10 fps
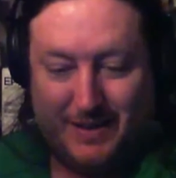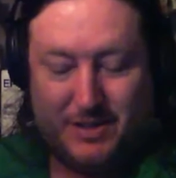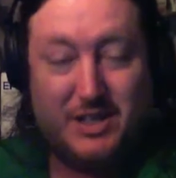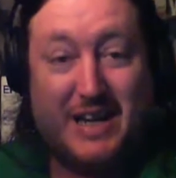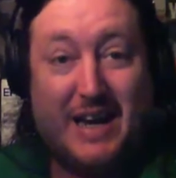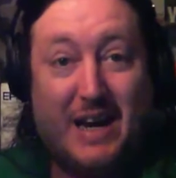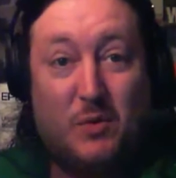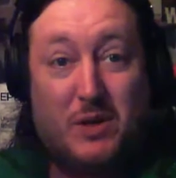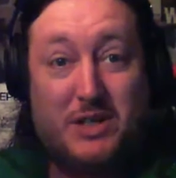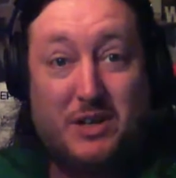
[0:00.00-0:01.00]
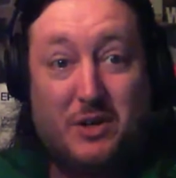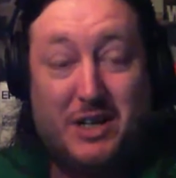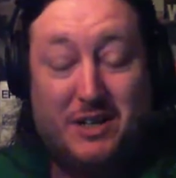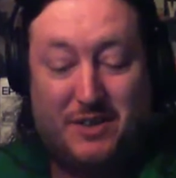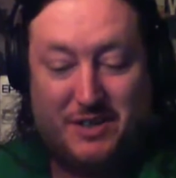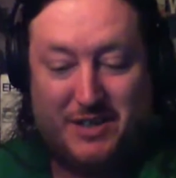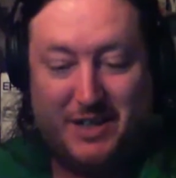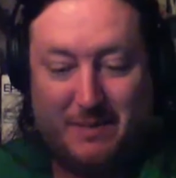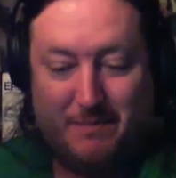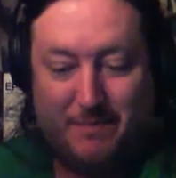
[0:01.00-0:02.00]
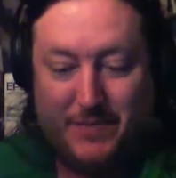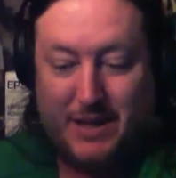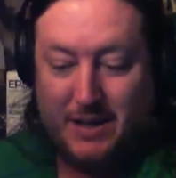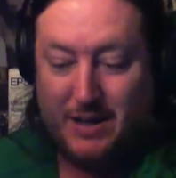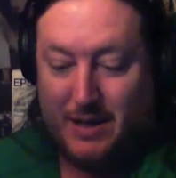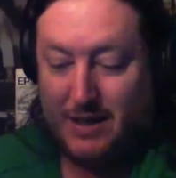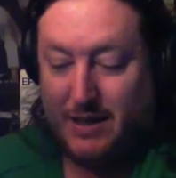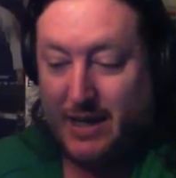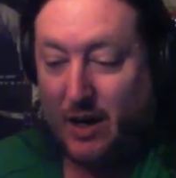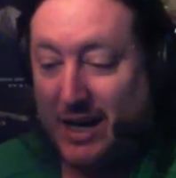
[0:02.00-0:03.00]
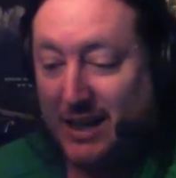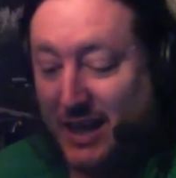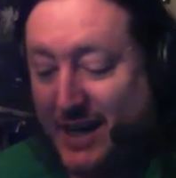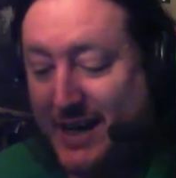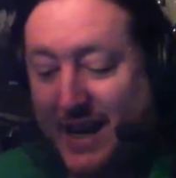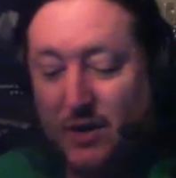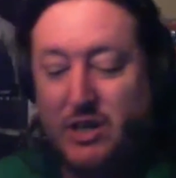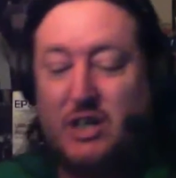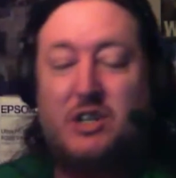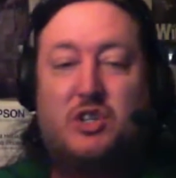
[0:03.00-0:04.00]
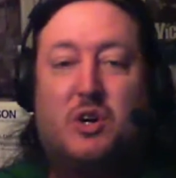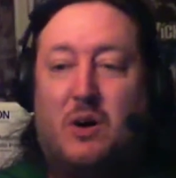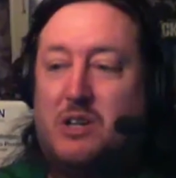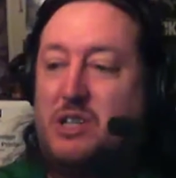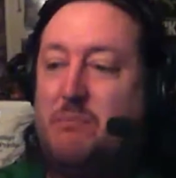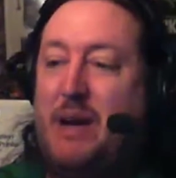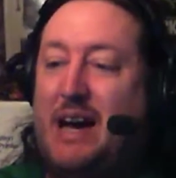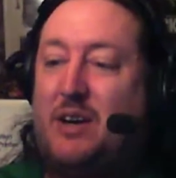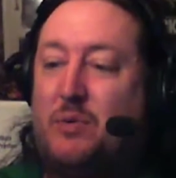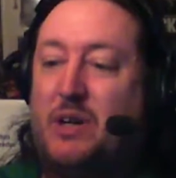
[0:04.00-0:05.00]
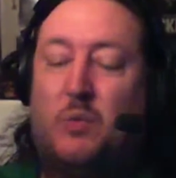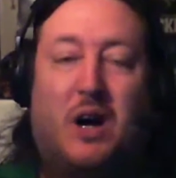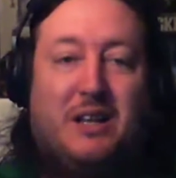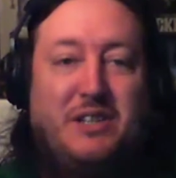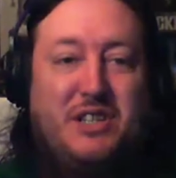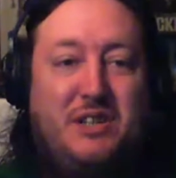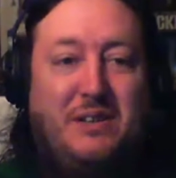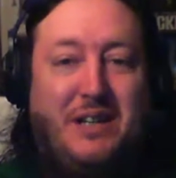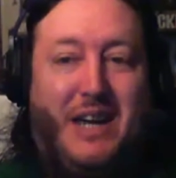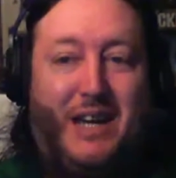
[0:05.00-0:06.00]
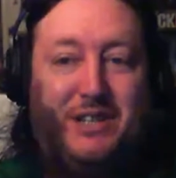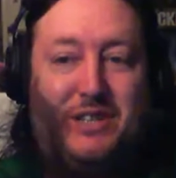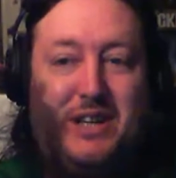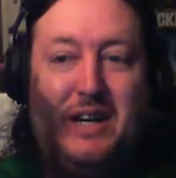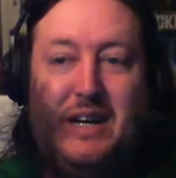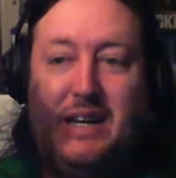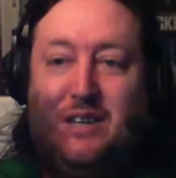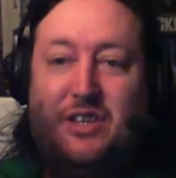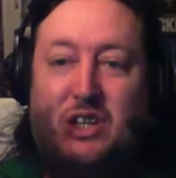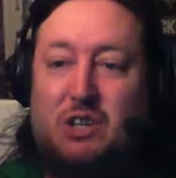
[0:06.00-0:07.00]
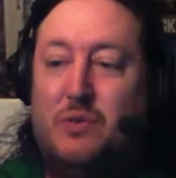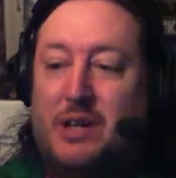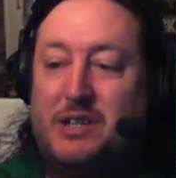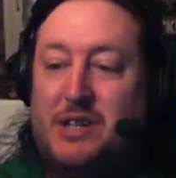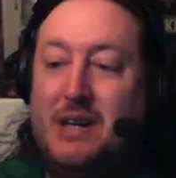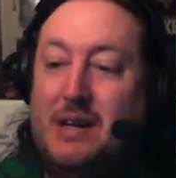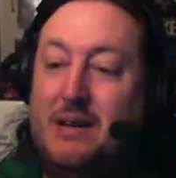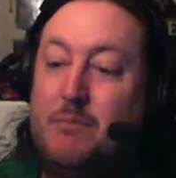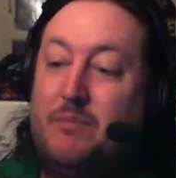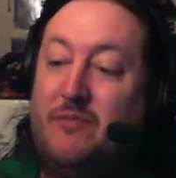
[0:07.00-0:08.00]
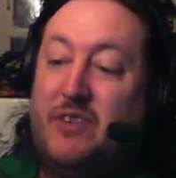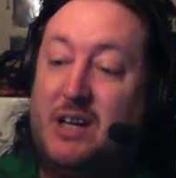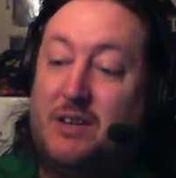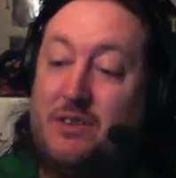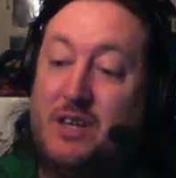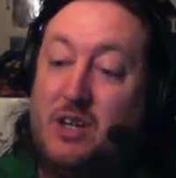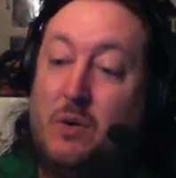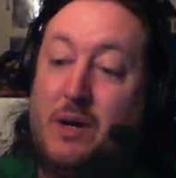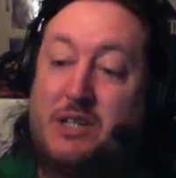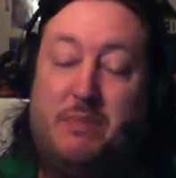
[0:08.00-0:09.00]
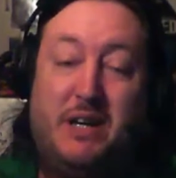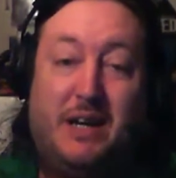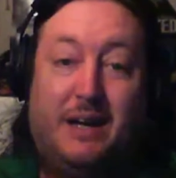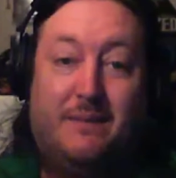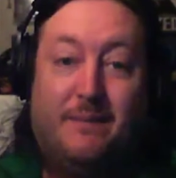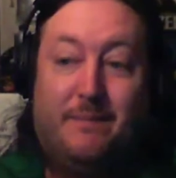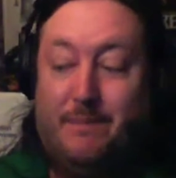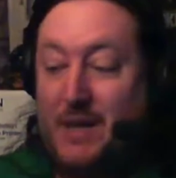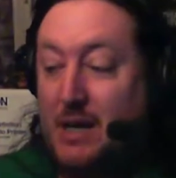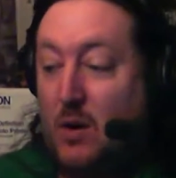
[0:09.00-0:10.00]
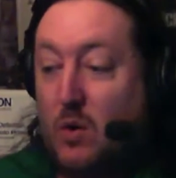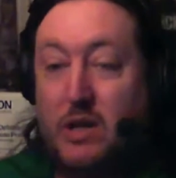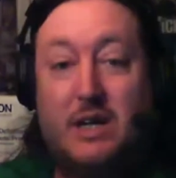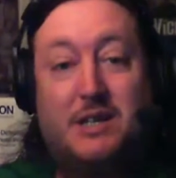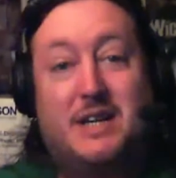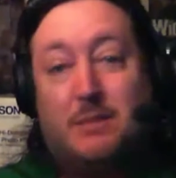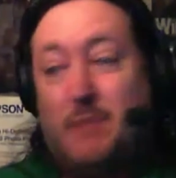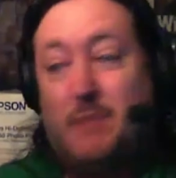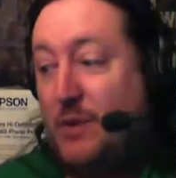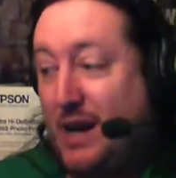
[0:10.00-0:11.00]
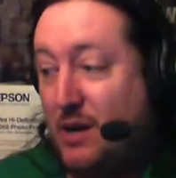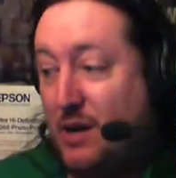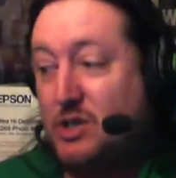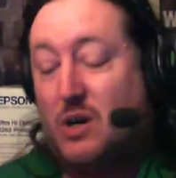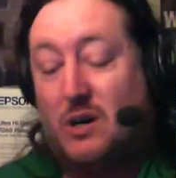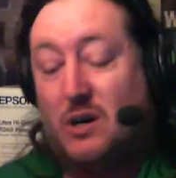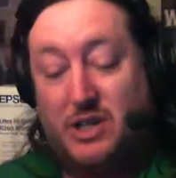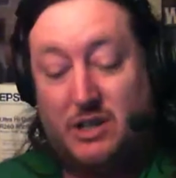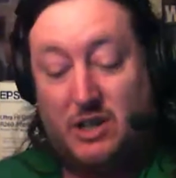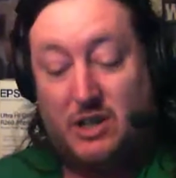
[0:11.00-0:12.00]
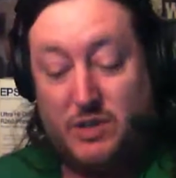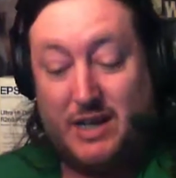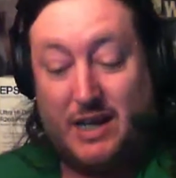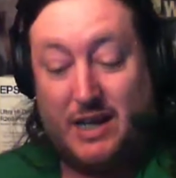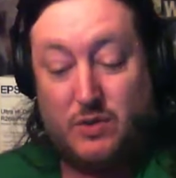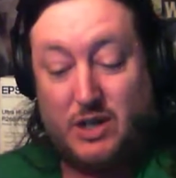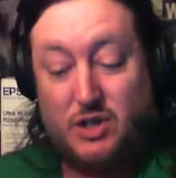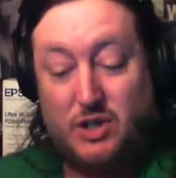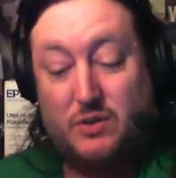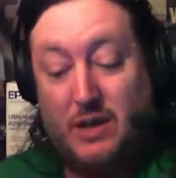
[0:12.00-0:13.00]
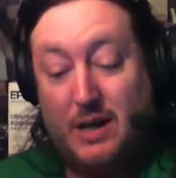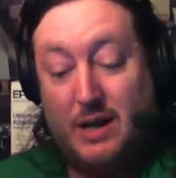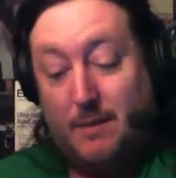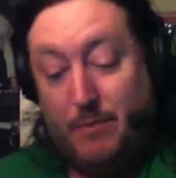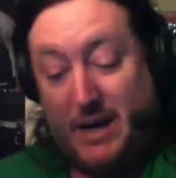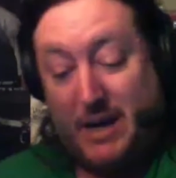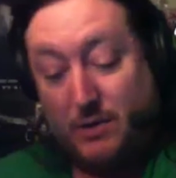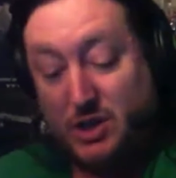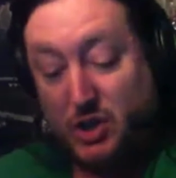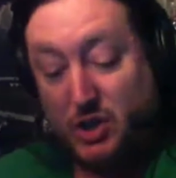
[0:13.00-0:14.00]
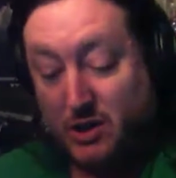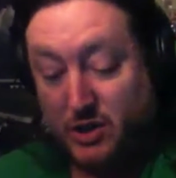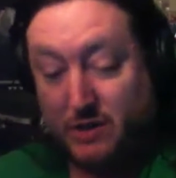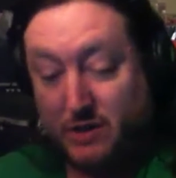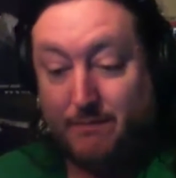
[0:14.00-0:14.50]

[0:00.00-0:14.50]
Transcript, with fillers: to get at what's underneath this thing. Now, I like how you can charge the battery while it's still encased in the unit via the USB. Or you could take the battery out and charge it using a traditional battery charger.